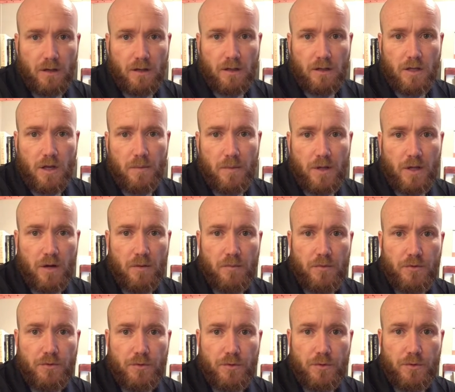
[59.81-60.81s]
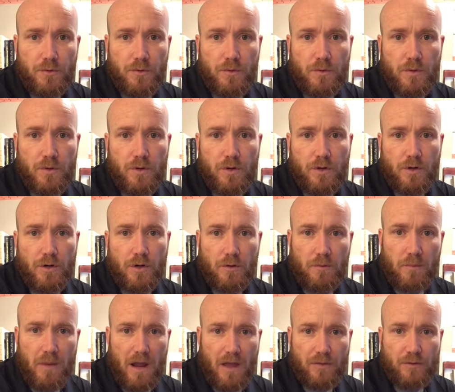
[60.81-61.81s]
coming up through your
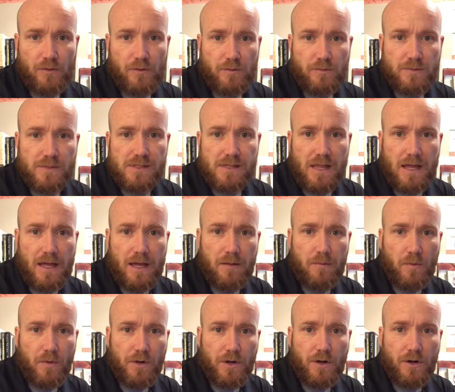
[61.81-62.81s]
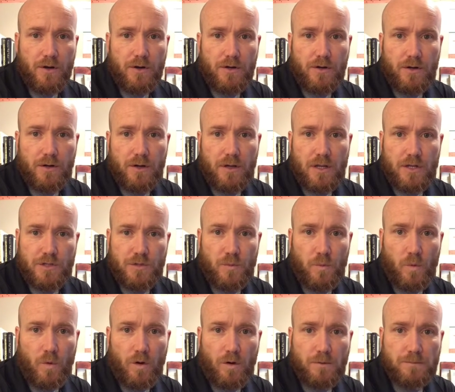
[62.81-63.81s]
bathroom slab or your kitchen
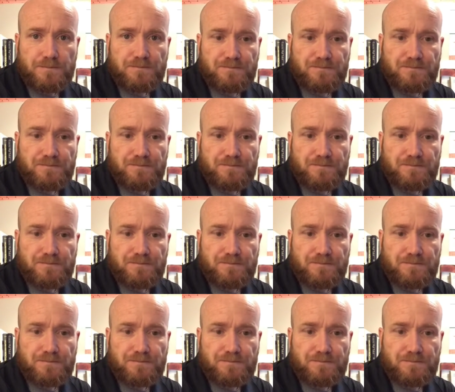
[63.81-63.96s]
wall,